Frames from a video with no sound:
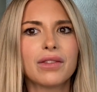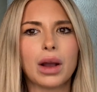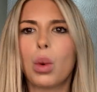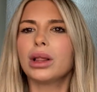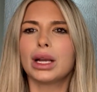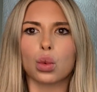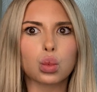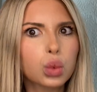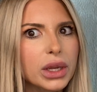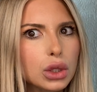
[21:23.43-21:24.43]
I want like a
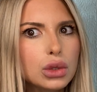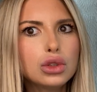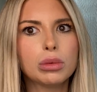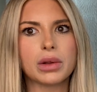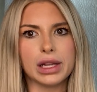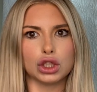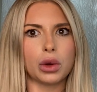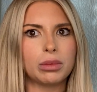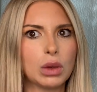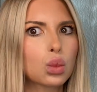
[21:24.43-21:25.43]
real YouTuber that's
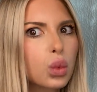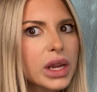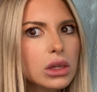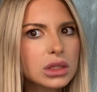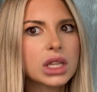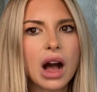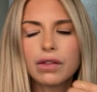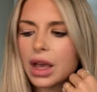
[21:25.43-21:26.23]
showing me real stuff.